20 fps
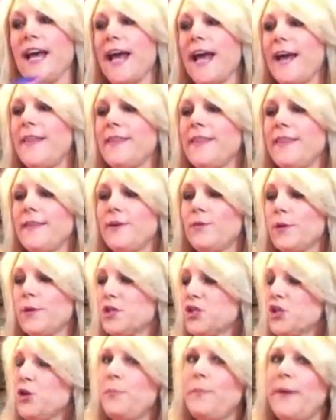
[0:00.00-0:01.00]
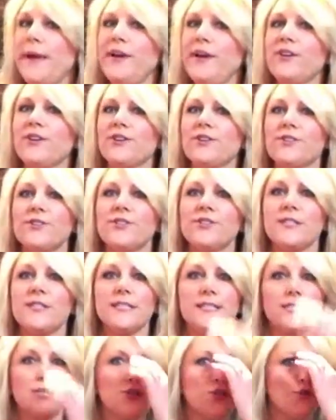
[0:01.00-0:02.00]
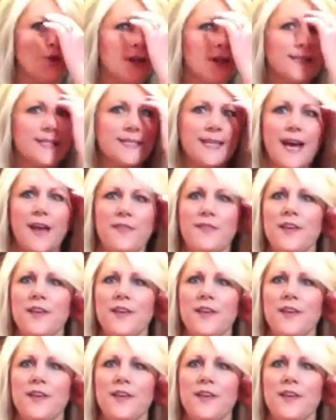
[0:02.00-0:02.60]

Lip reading: And the original bakers didn't trust that.